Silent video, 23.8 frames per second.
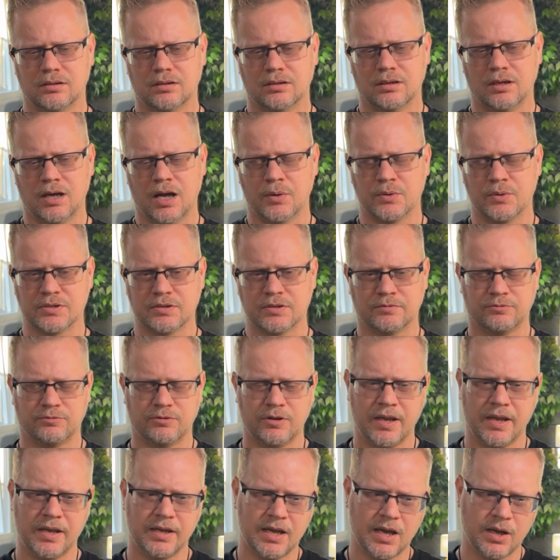I was
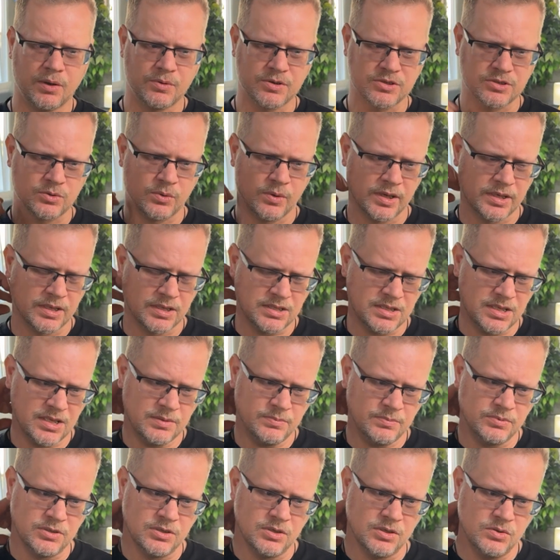afraid I was going to
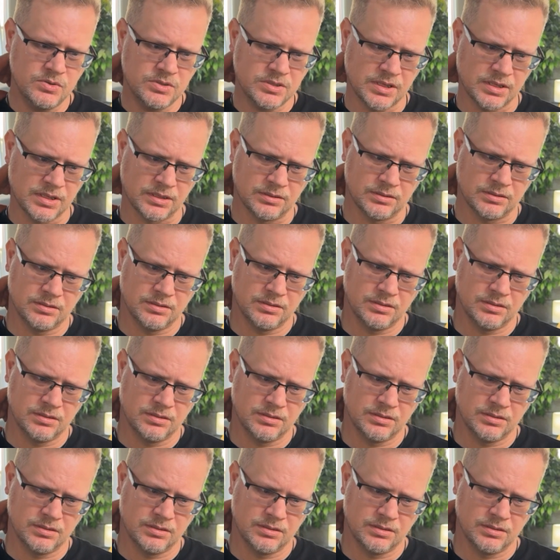keep using